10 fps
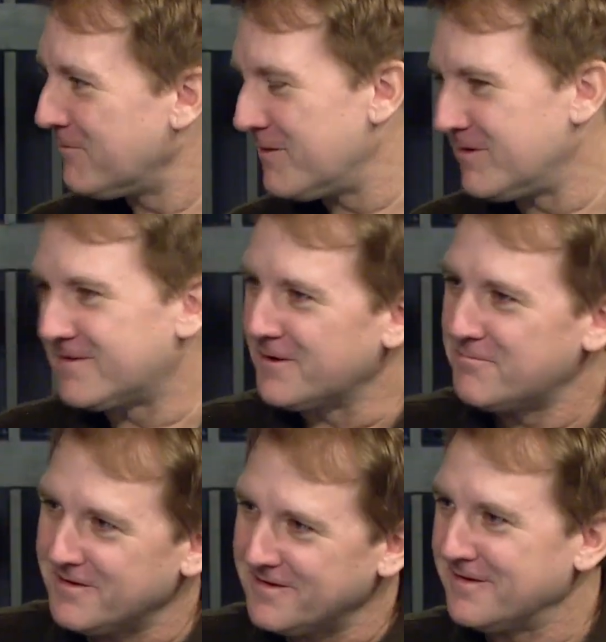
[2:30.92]
maybe
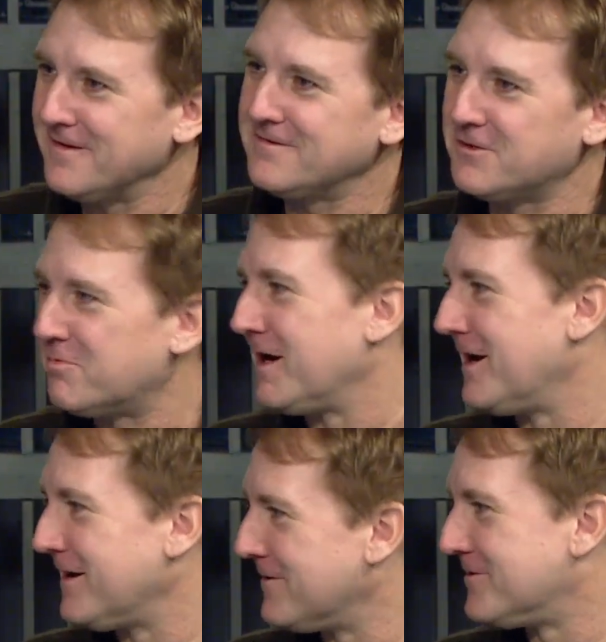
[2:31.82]
slip in
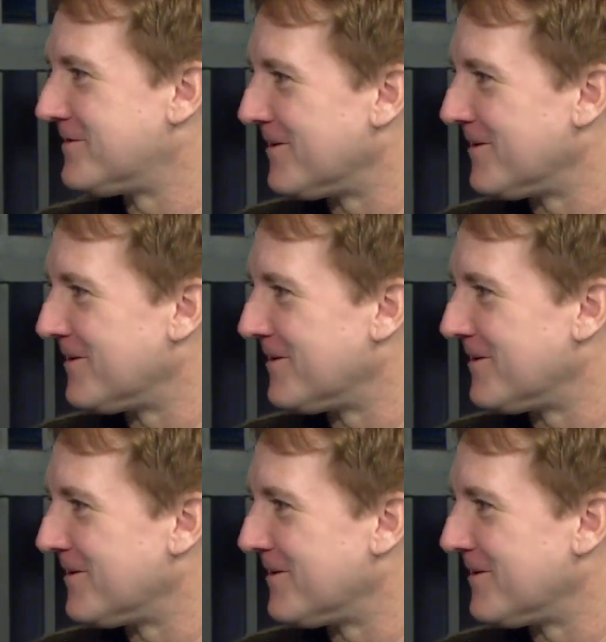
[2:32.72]
Japan or yeah.